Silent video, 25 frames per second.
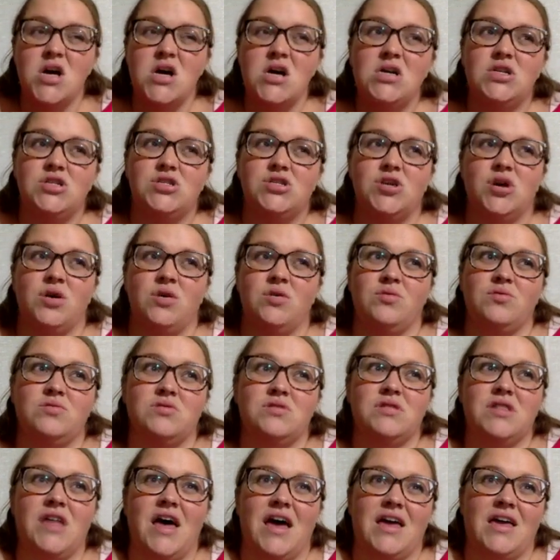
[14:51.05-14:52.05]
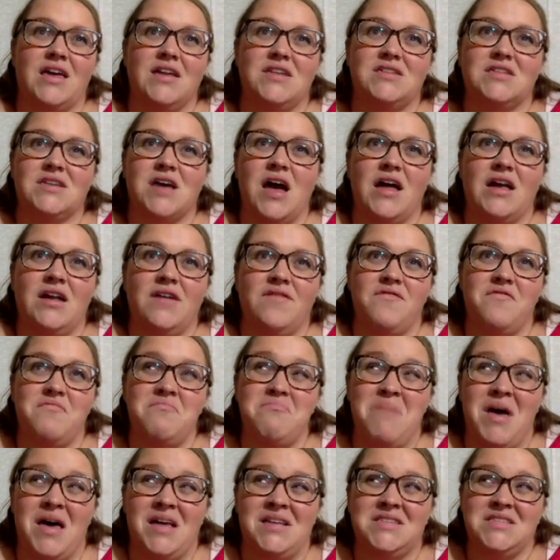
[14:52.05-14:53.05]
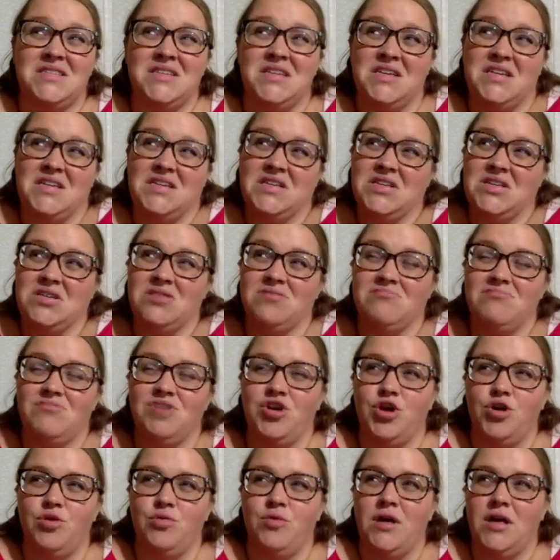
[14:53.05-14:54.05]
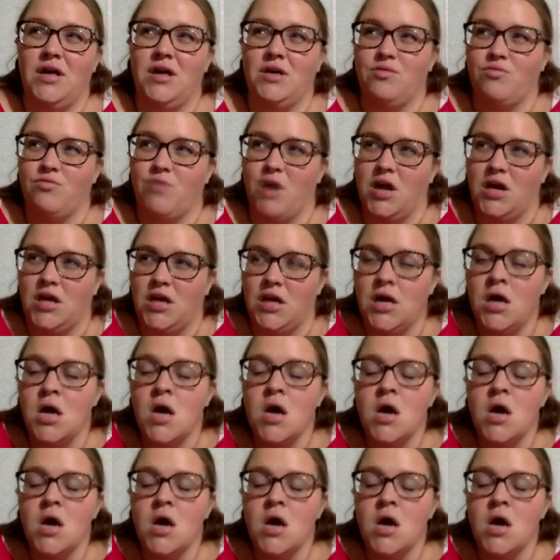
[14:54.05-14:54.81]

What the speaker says: So that gets kind of messy and gooey and runny.